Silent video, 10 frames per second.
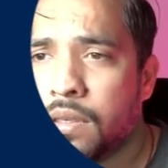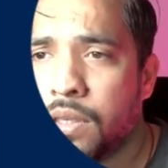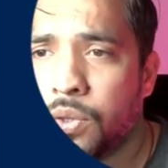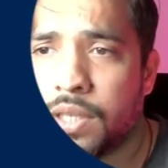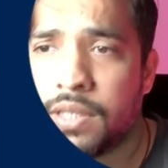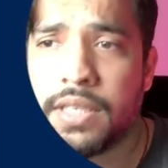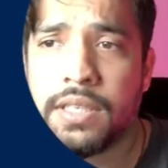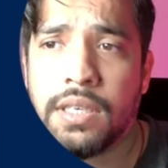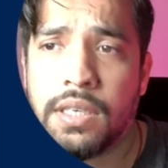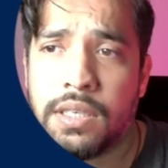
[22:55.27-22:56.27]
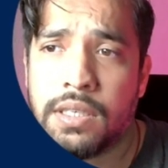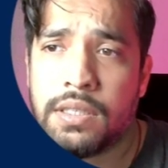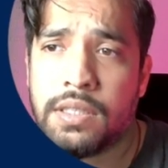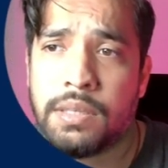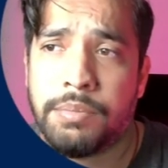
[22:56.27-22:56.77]
You can see
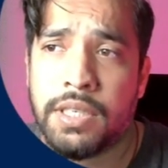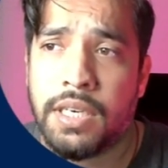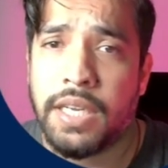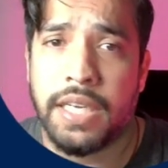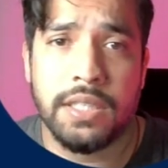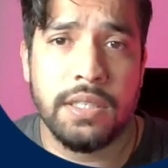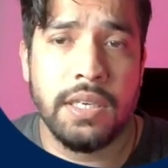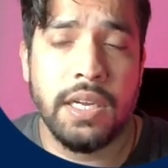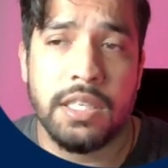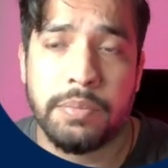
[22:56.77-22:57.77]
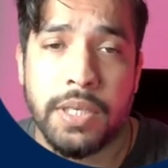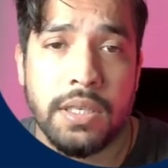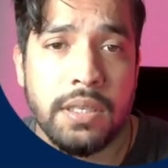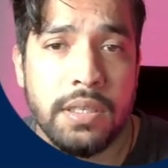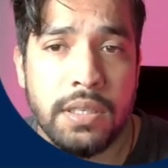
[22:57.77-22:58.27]
the subnet delegation has been
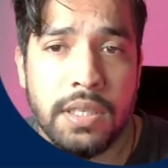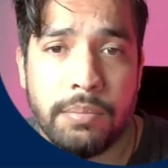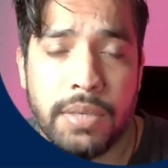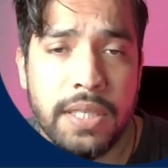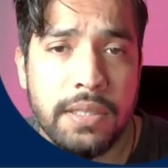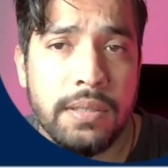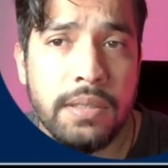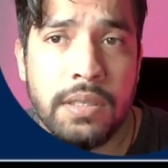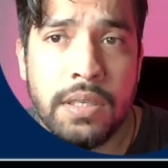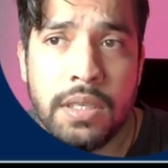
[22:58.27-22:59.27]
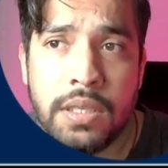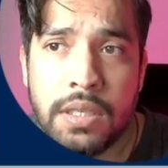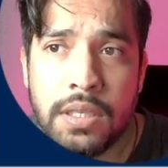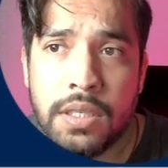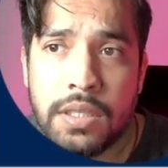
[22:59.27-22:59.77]
completed.
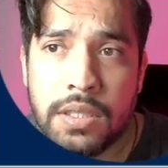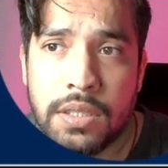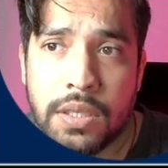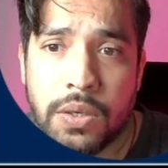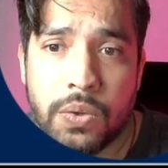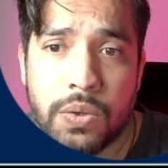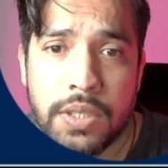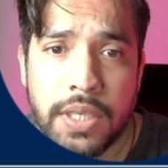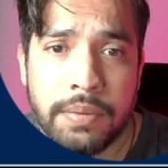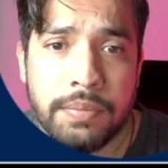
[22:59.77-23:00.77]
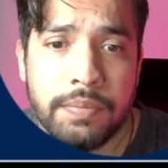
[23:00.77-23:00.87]
So yeah,